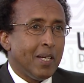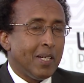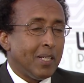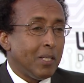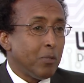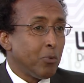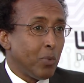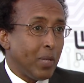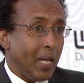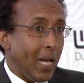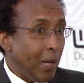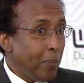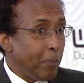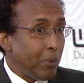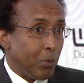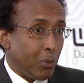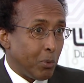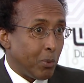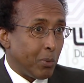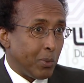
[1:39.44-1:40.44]
and we're happy
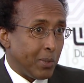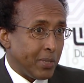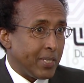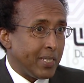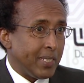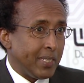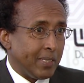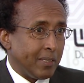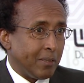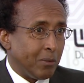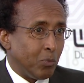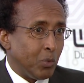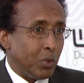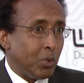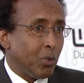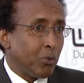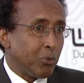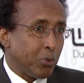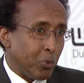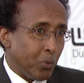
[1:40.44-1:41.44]
with what we're seeing. We
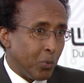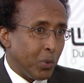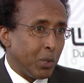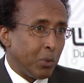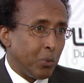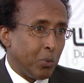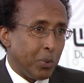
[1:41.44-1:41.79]
also work